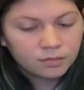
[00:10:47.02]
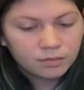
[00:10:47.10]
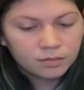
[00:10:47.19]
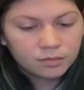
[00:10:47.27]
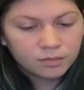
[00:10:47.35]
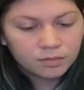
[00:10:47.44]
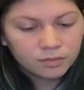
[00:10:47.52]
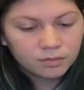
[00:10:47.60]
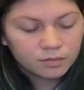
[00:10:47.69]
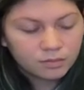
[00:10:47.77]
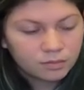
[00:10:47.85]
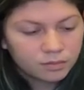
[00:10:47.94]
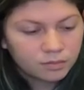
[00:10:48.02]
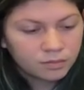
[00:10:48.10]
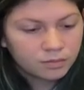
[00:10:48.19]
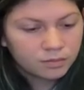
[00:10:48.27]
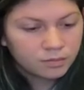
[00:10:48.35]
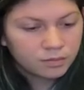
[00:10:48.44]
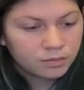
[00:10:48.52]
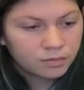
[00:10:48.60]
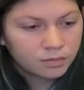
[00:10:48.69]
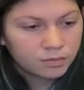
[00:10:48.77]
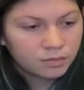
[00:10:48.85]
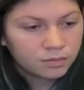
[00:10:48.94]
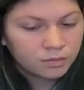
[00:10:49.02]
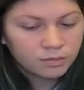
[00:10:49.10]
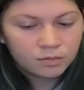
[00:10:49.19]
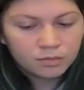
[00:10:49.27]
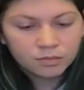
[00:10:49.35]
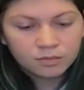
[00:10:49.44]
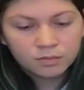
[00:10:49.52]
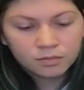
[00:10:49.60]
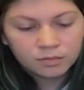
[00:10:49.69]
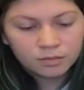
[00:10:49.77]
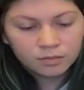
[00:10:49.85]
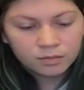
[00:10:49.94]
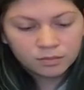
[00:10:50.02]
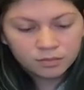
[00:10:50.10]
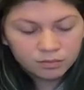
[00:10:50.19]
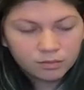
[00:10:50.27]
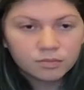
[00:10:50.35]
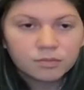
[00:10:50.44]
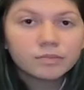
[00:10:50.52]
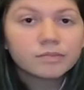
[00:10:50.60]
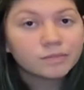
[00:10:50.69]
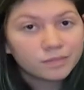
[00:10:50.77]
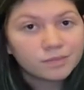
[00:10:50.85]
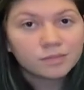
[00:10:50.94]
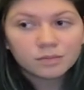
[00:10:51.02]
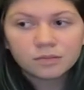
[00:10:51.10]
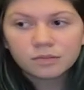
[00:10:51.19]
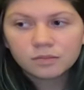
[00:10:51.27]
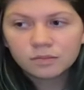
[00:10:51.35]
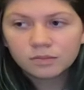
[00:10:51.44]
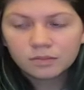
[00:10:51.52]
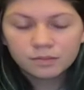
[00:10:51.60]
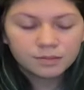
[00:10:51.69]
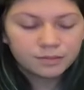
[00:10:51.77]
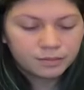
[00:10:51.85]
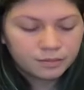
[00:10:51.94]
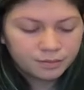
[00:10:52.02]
The person shown says nothing.